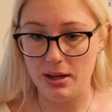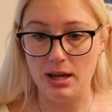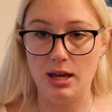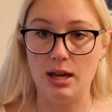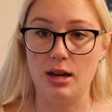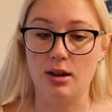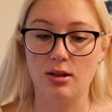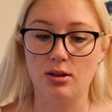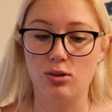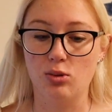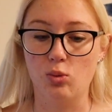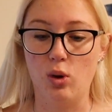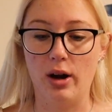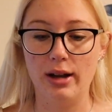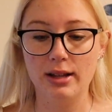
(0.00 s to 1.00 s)
be
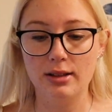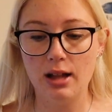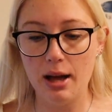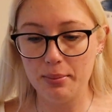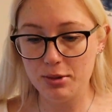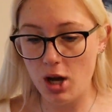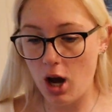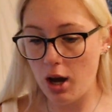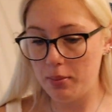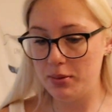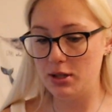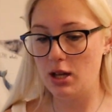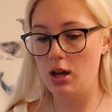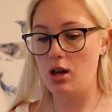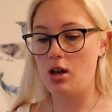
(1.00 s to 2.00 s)
wanting
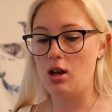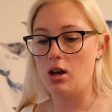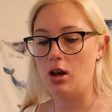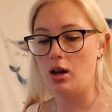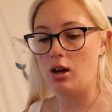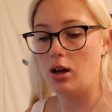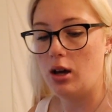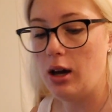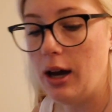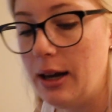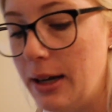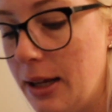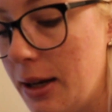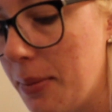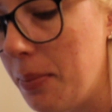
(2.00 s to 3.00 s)
laptops. I
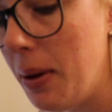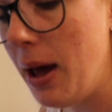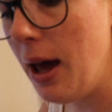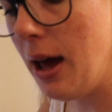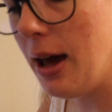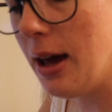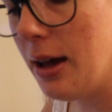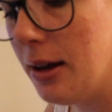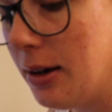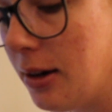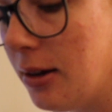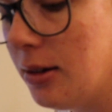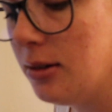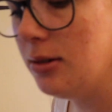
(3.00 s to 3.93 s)
need a pen